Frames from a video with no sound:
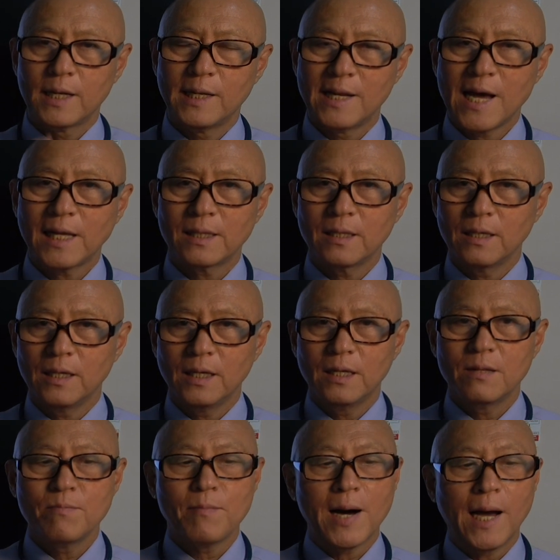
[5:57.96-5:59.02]
not
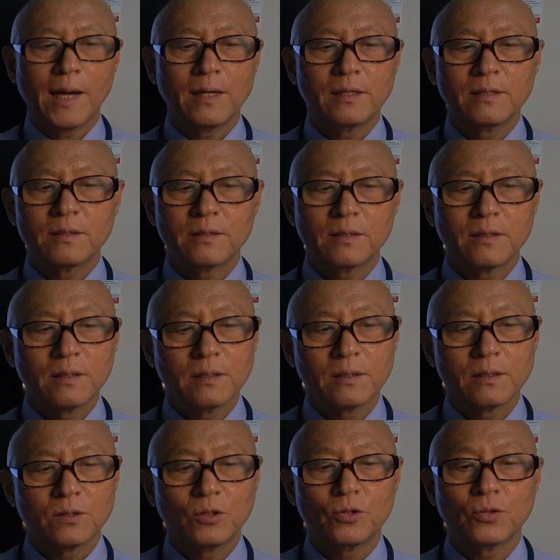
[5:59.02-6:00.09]
in mild
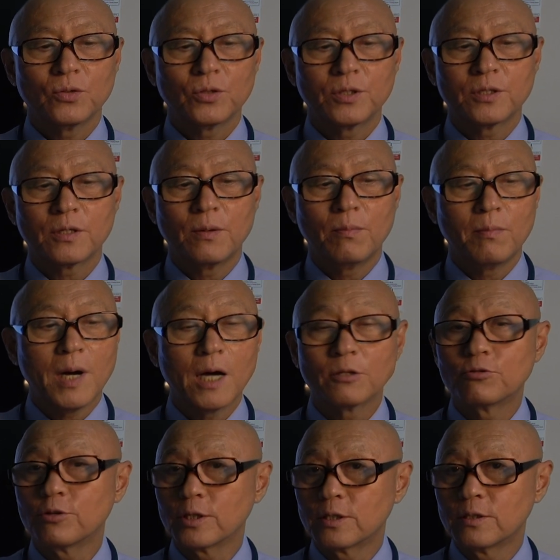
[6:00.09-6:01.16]
to some
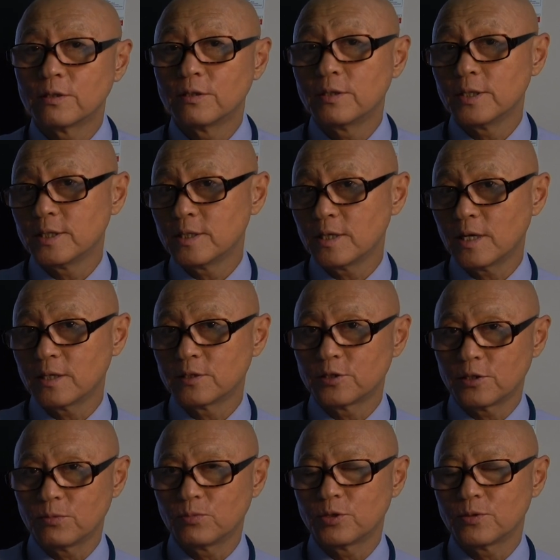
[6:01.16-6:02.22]
moderate DCI
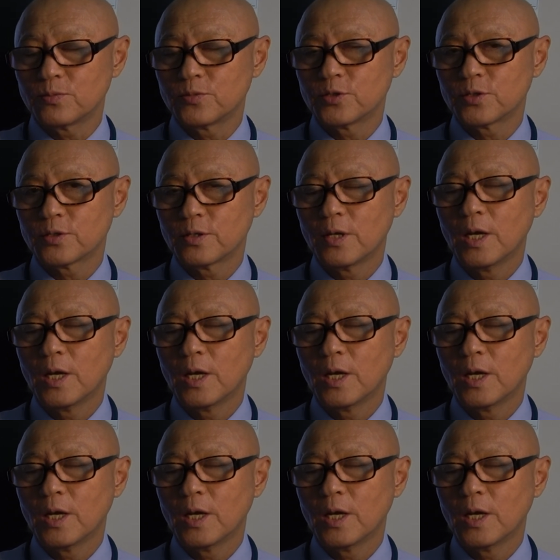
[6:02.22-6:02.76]
symptoms.